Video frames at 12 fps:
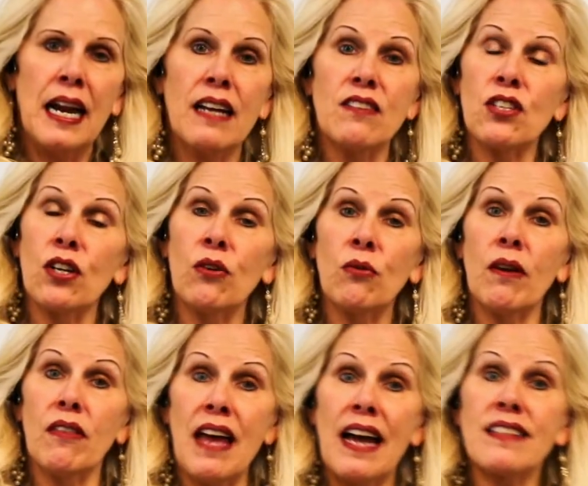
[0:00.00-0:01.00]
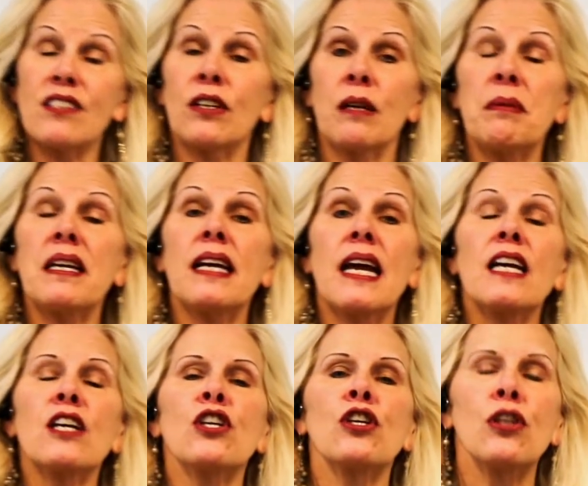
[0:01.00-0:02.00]
And so that's going to be a
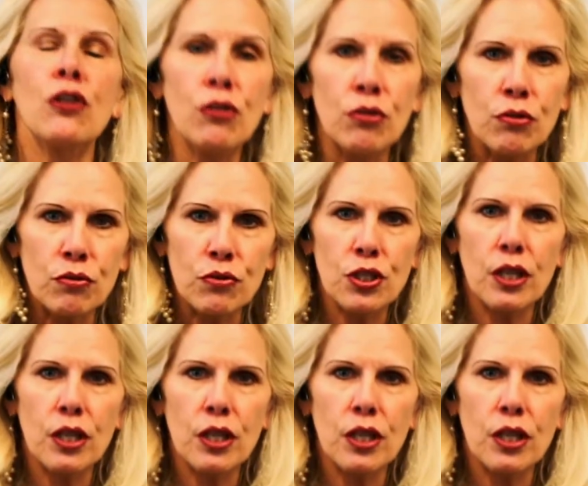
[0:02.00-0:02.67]
huge,